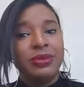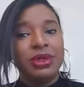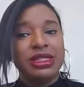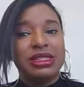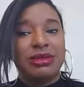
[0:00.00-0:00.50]

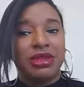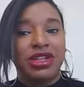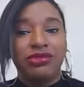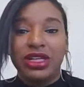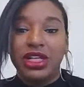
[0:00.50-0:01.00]
This is something
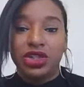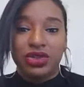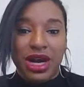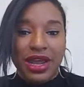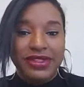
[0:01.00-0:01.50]
that really
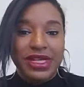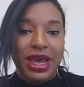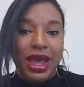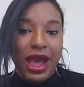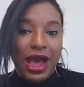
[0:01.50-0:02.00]
drives
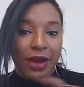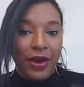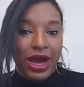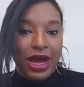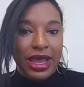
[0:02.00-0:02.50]
how
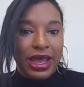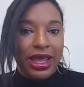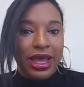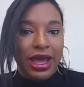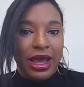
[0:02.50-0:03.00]
I
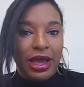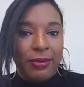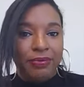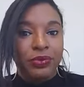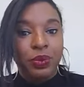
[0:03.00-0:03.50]

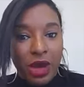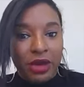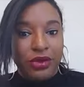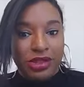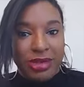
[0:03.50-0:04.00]

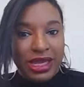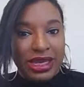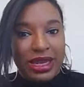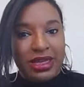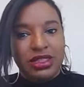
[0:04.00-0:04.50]
work with my
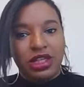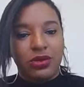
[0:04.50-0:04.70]
clients.